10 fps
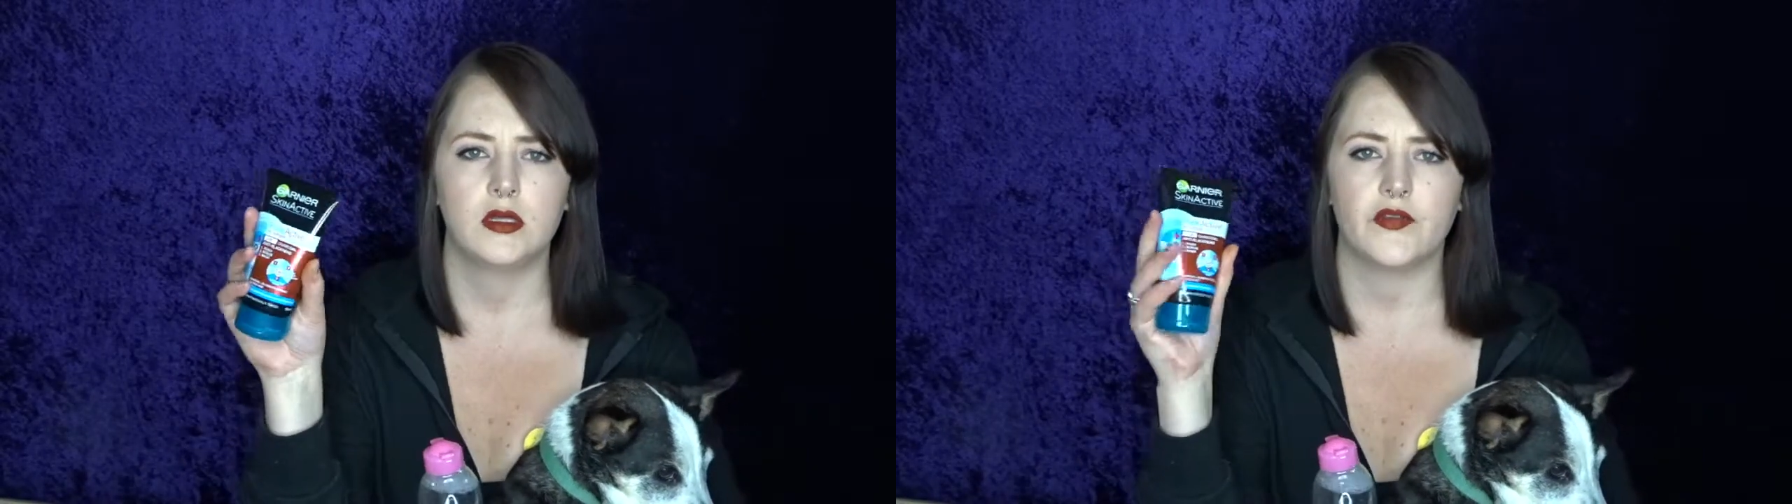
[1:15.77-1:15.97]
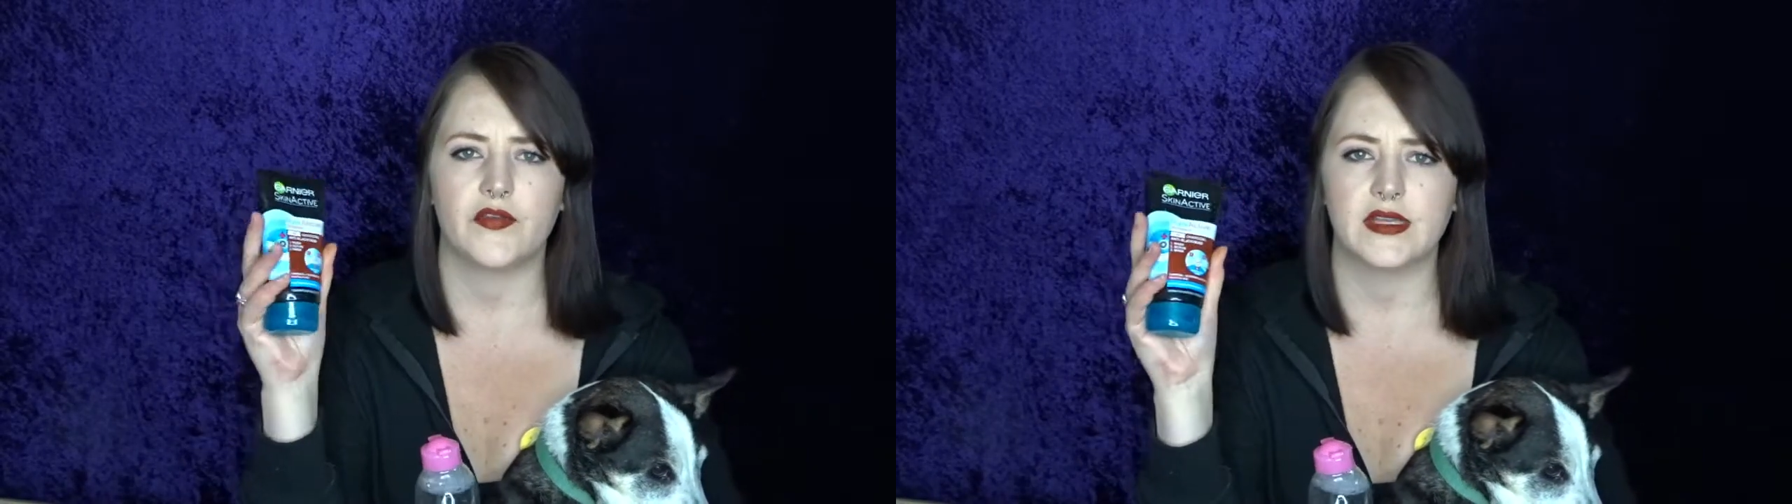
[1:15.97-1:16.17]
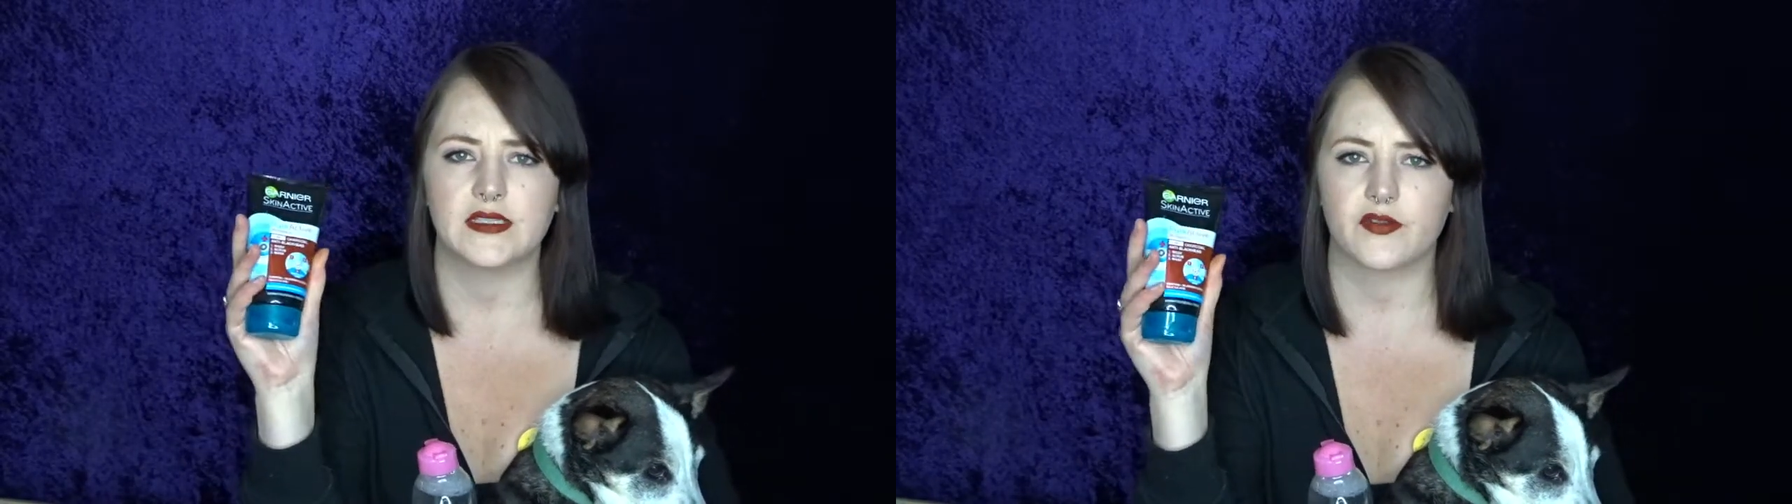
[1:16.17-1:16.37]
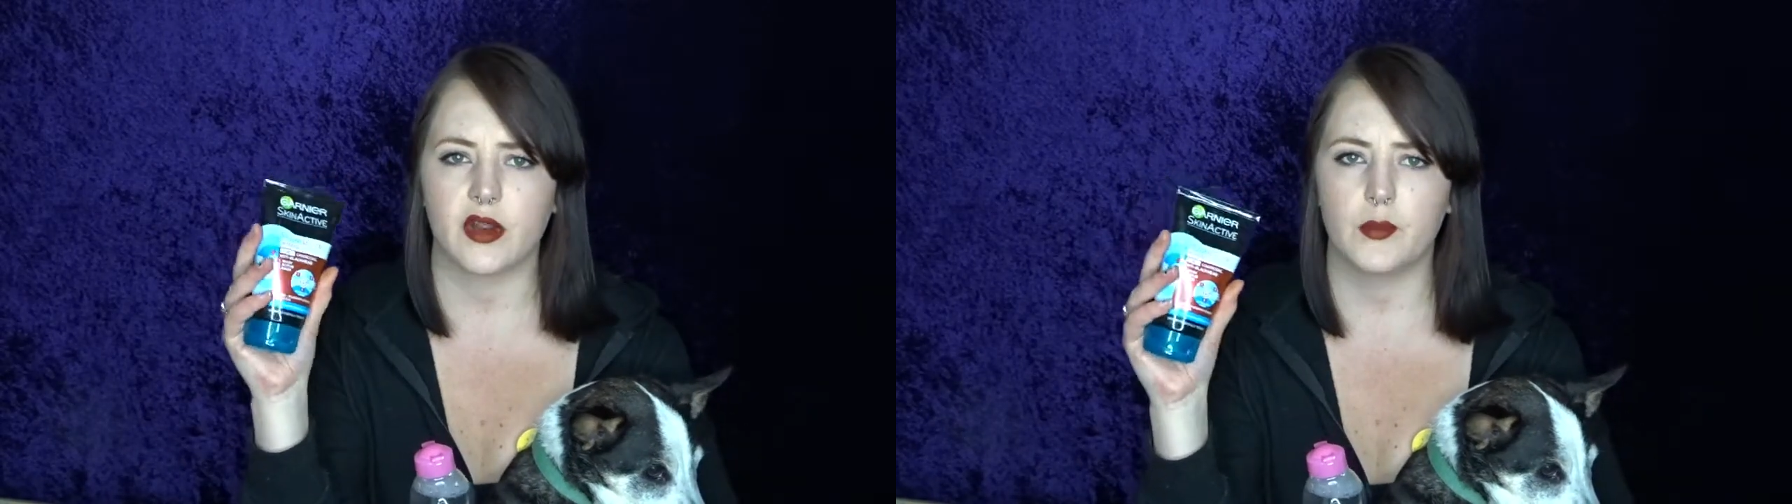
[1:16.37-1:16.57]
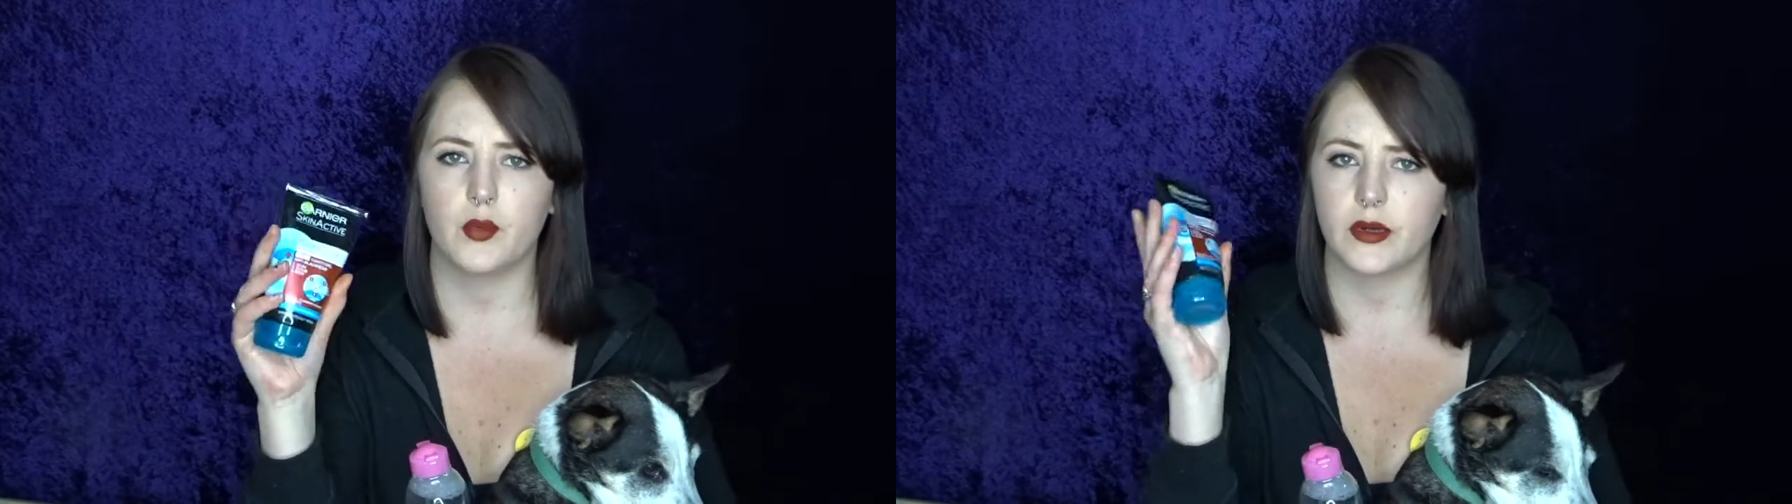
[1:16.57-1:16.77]
face
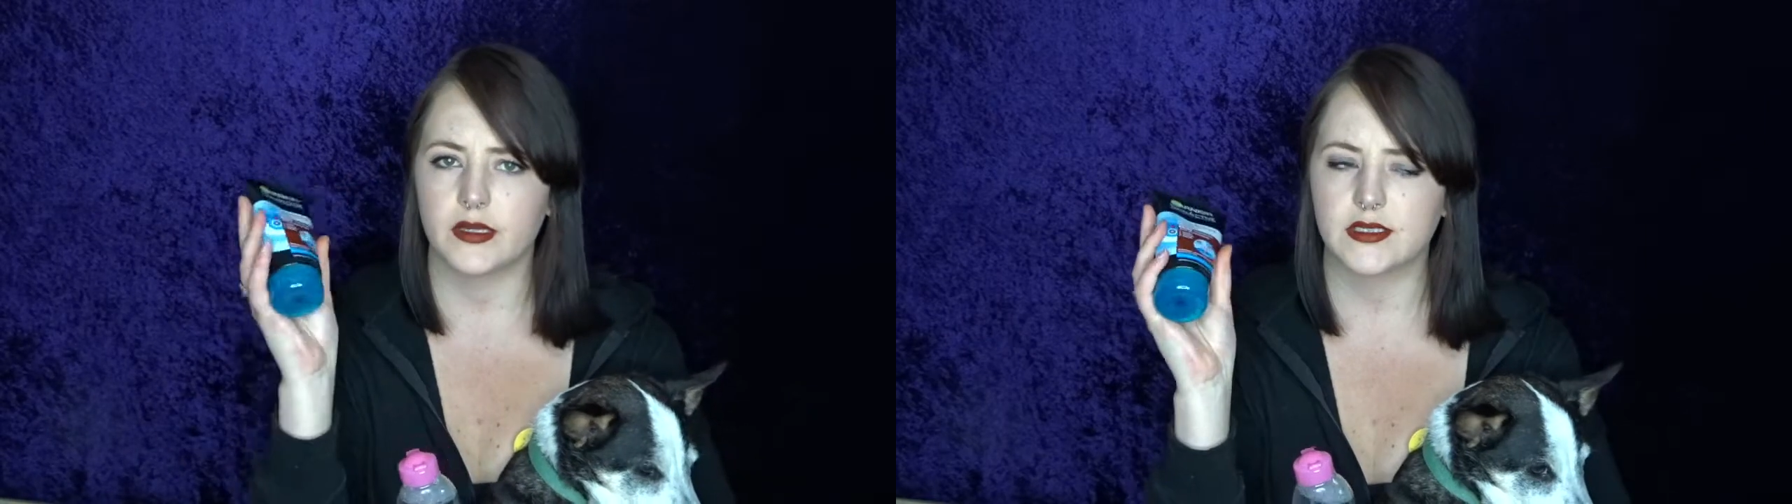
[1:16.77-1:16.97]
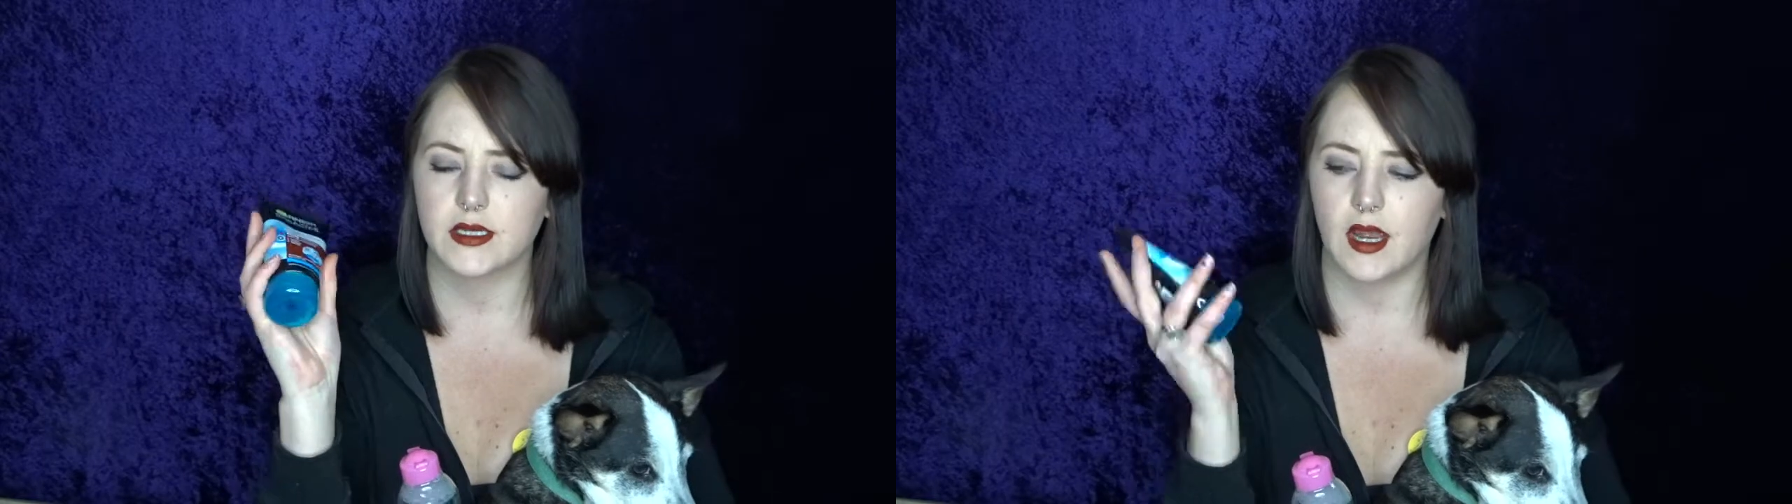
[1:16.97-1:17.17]
scrub, which